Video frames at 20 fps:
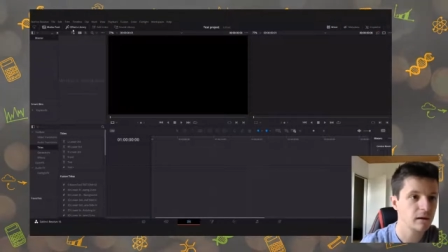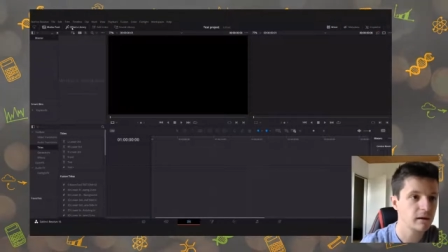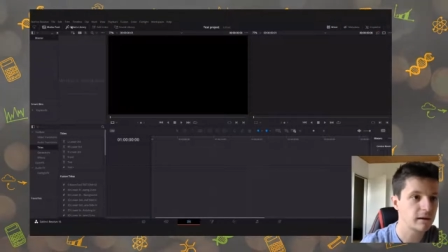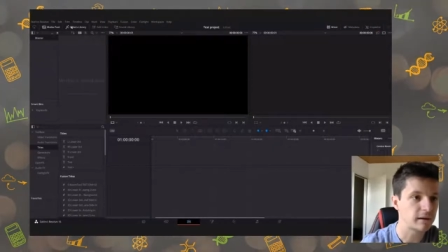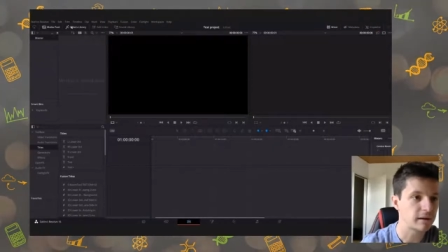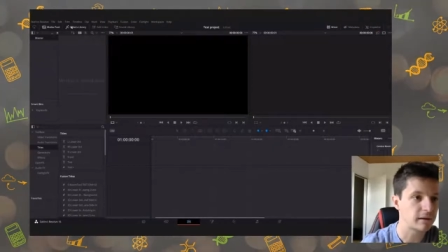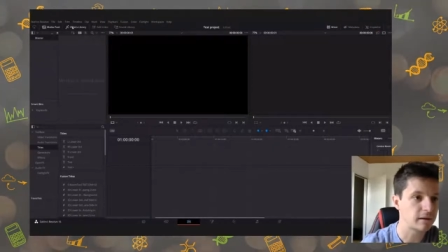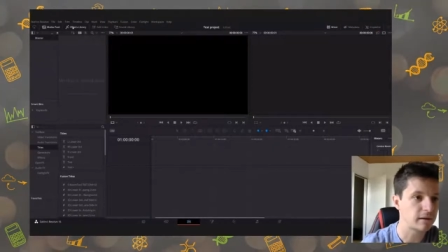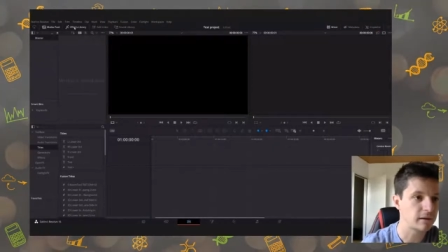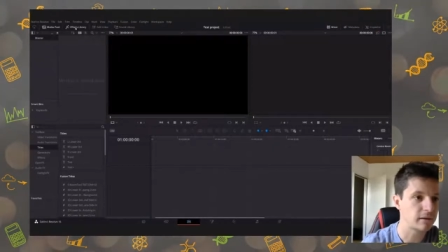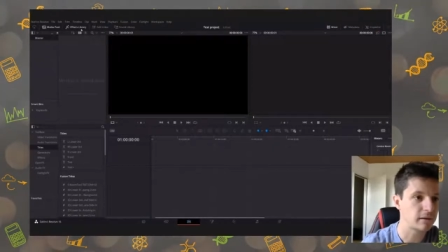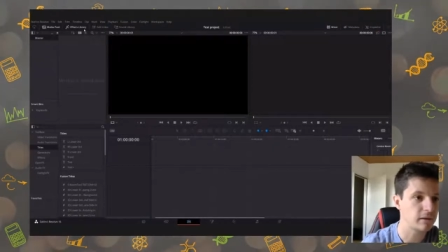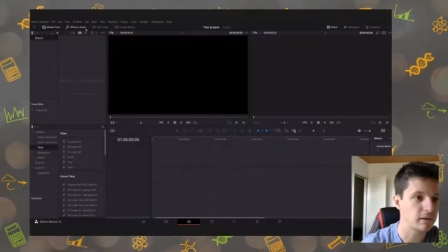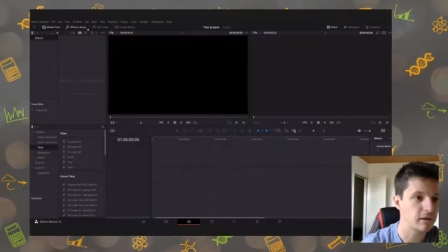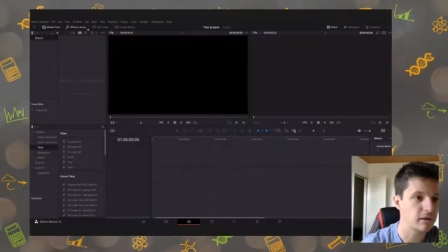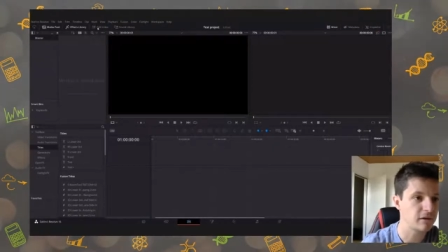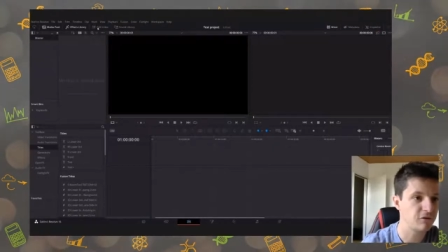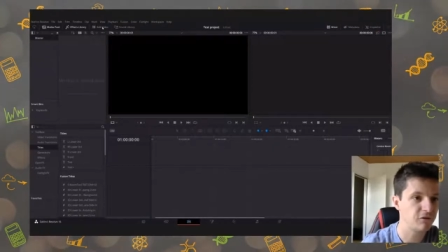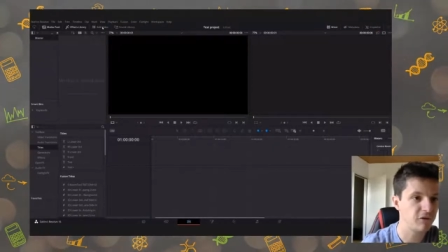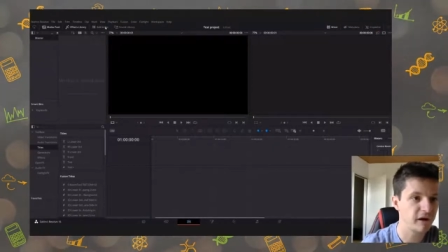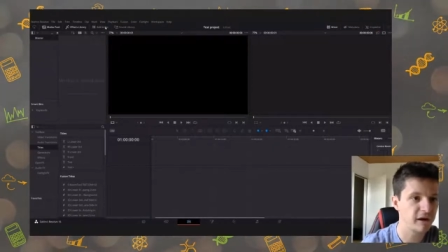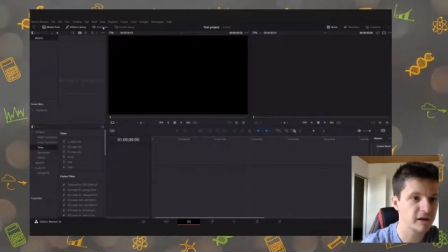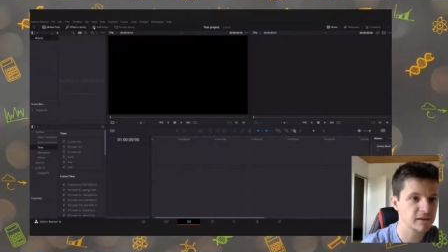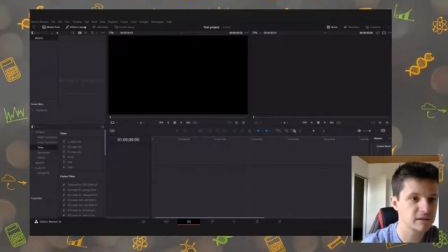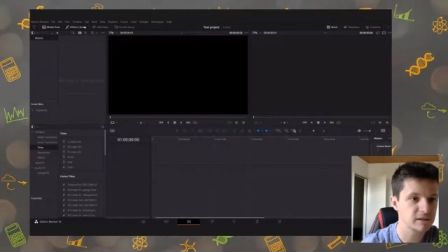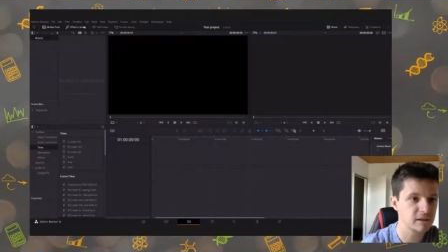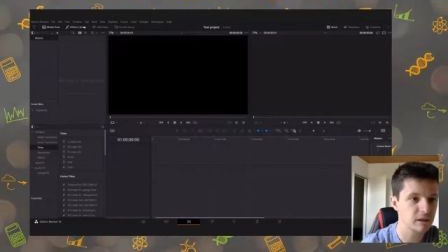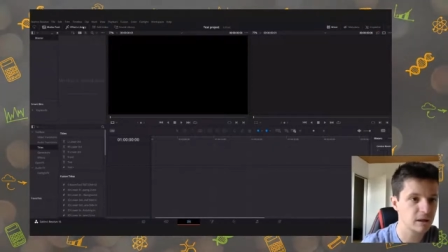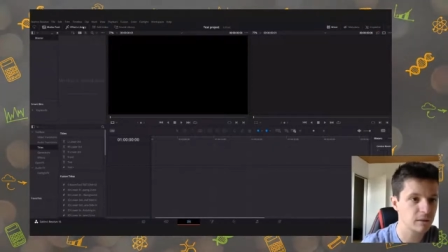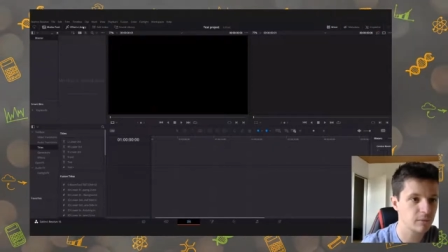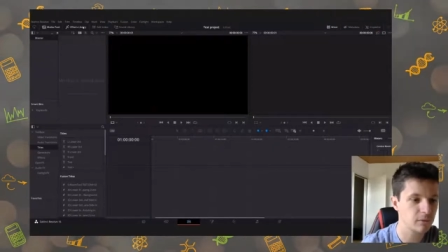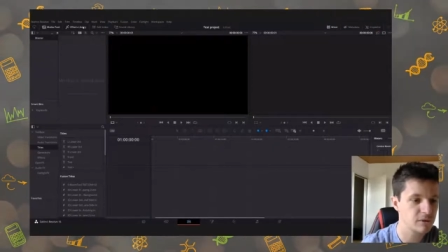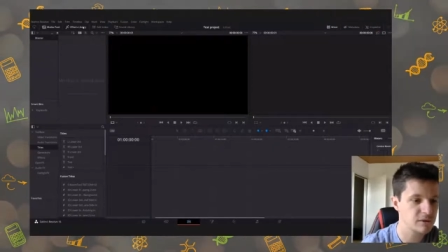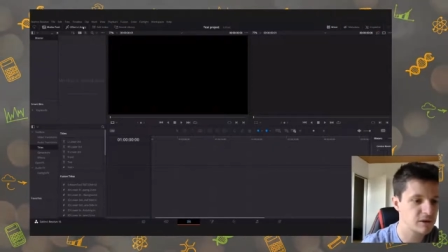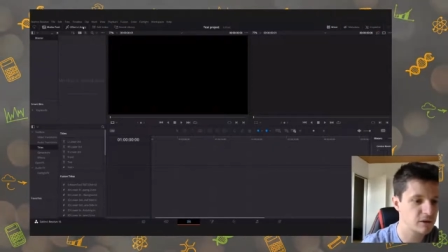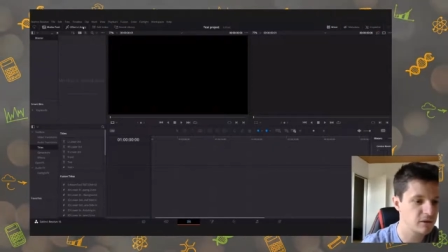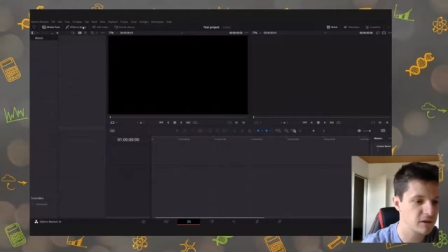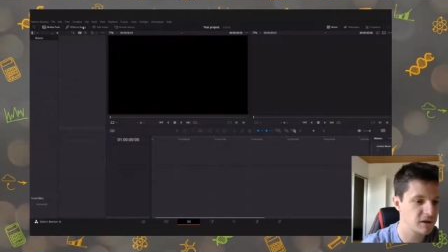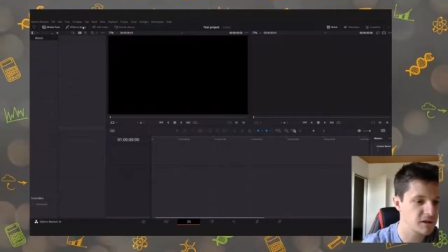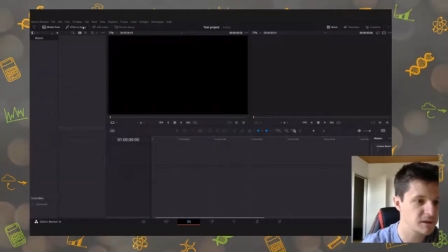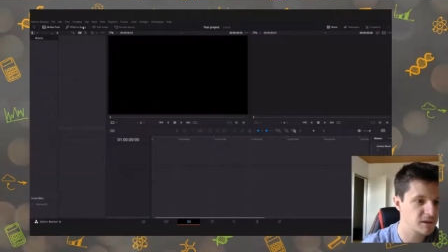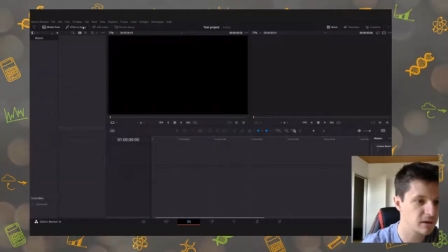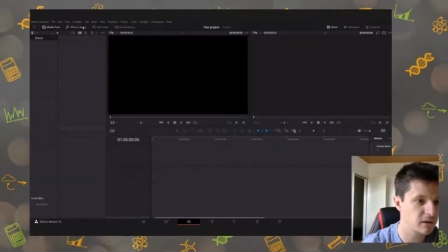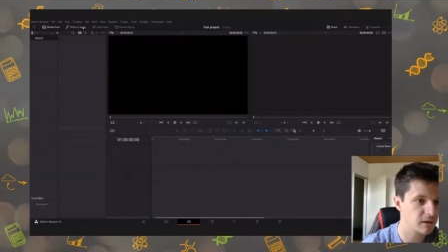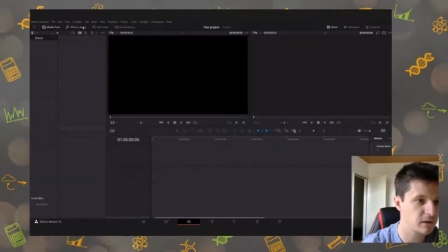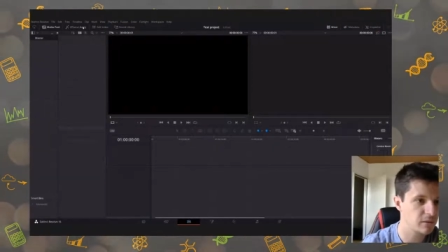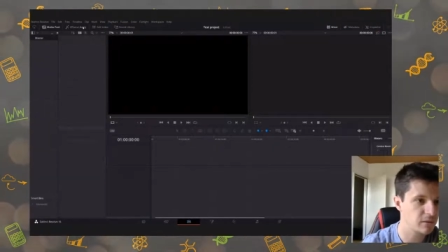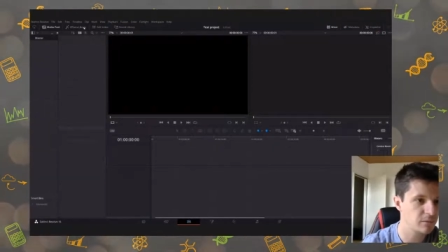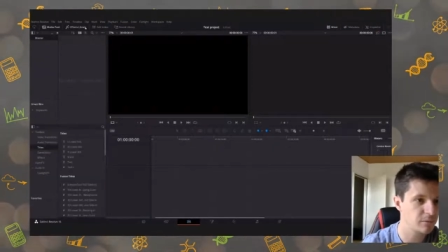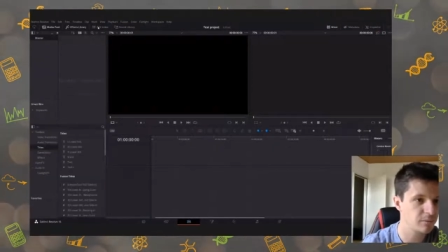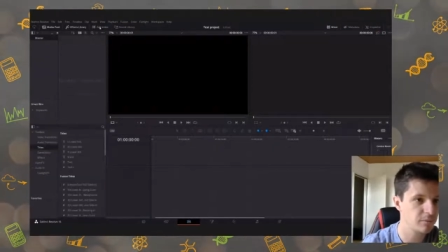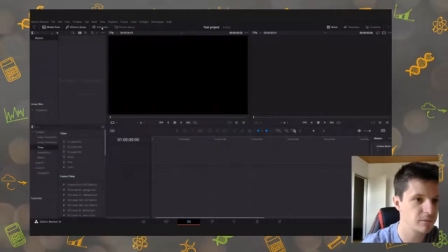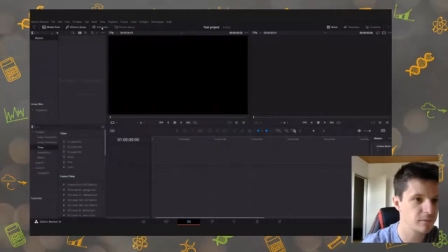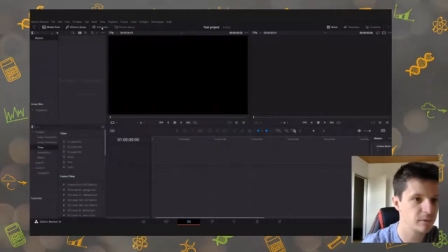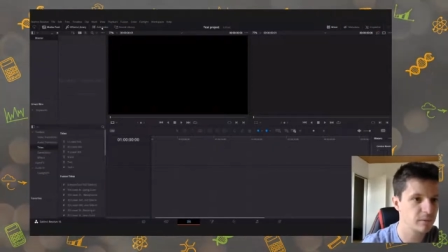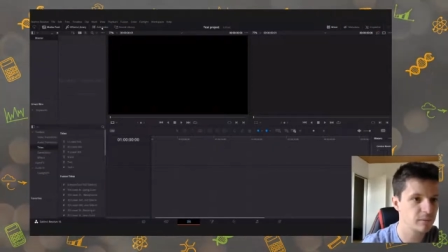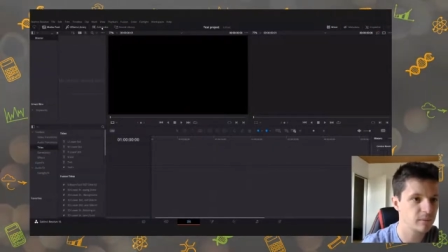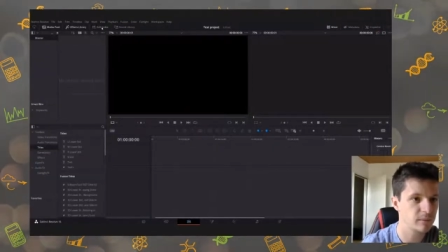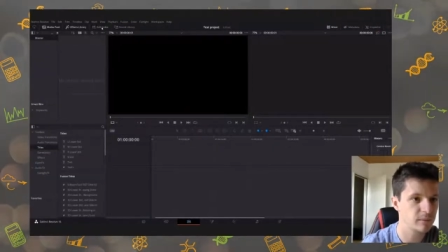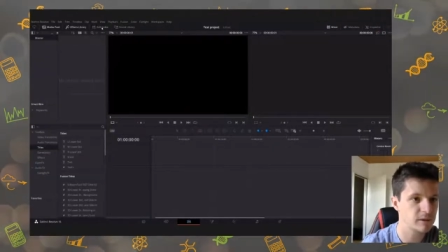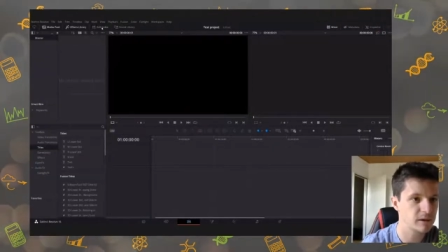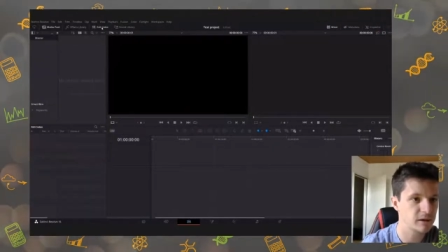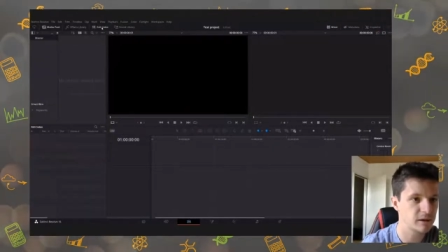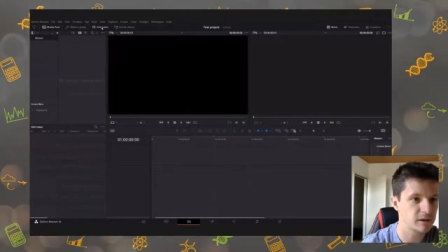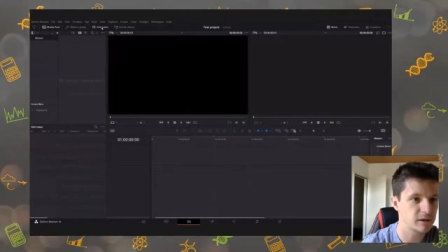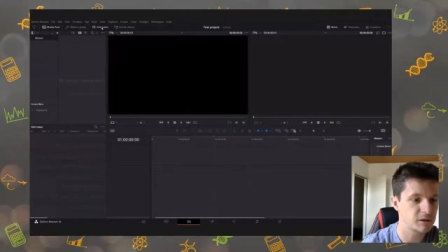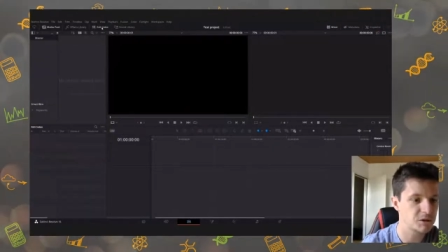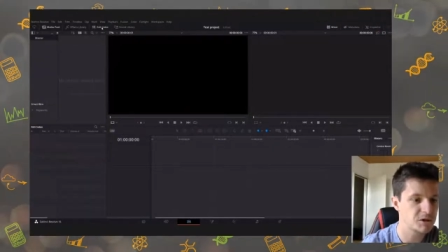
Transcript: uh, the effects library. So these are uh,